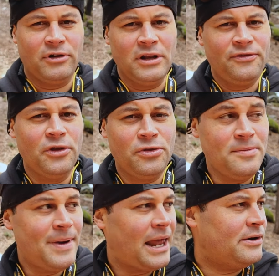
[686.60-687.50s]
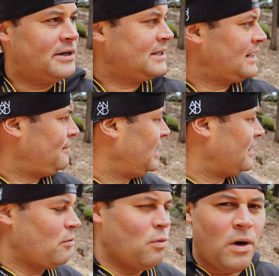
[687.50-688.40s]
I've only flown three batteries and I'm
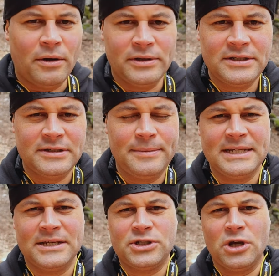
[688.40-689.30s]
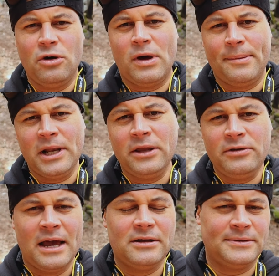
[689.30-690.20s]
like wow this is amazing so what I'm gonna
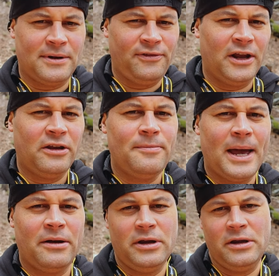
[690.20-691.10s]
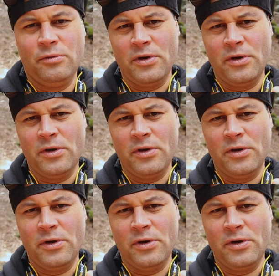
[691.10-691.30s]
do now is I'm gonna fly another battery